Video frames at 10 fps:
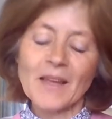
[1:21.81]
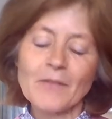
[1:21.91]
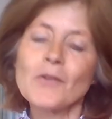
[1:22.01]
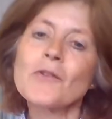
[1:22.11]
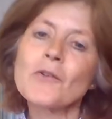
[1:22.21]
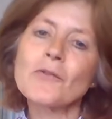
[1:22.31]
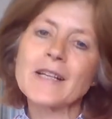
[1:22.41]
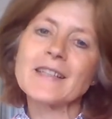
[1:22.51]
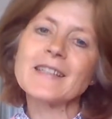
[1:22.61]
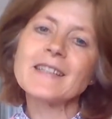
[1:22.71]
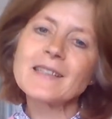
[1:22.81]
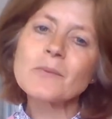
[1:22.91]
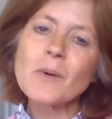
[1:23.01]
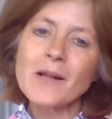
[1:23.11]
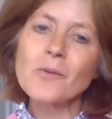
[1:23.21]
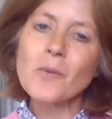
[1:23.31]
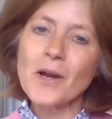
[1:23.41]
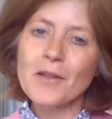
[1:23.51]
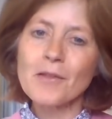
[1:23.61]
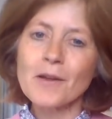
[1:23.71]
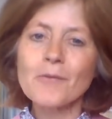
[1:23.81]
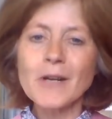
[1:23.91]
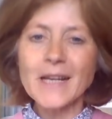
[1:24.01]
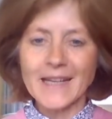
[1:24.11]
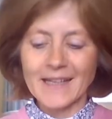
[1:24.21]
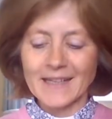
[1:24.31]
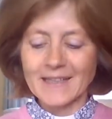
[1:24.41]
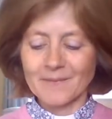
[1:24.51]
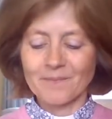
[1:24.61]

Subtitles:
If you've not read it, it's well worth a read.